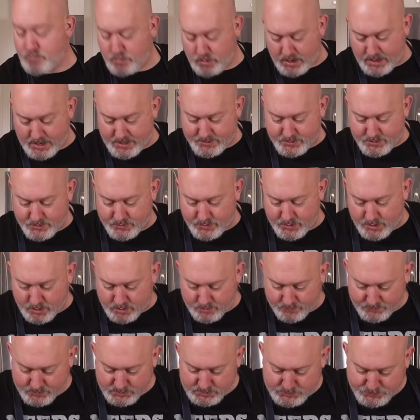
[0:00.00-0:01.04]
rind in there.
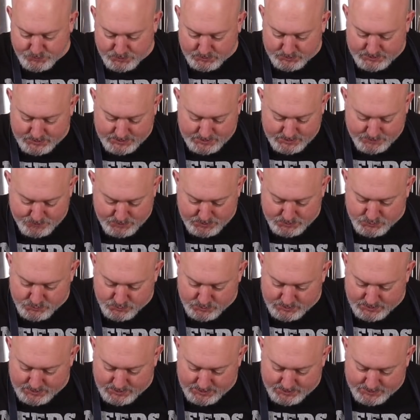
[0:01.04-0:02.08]
If you spilled any, make sure
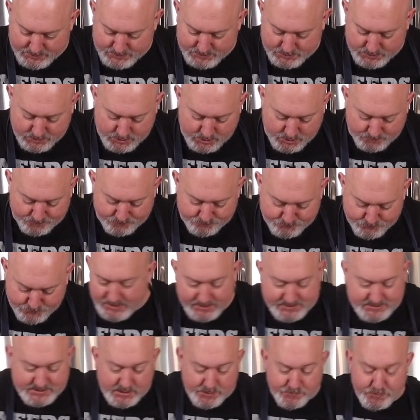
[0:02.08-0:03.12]
you get it into the cup.
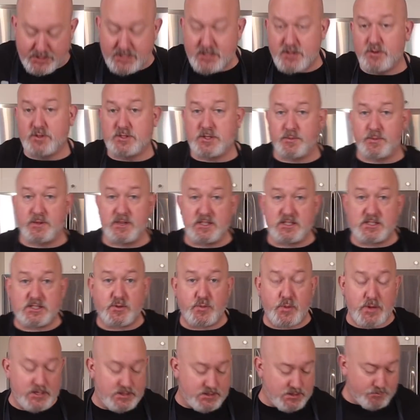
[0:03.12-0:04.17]
Next thing I'm going to do is I'm going to
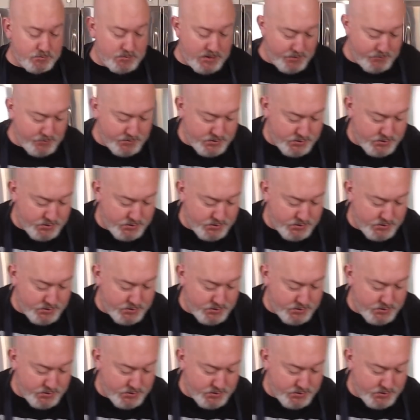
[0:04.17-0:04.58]
squeeze some lemon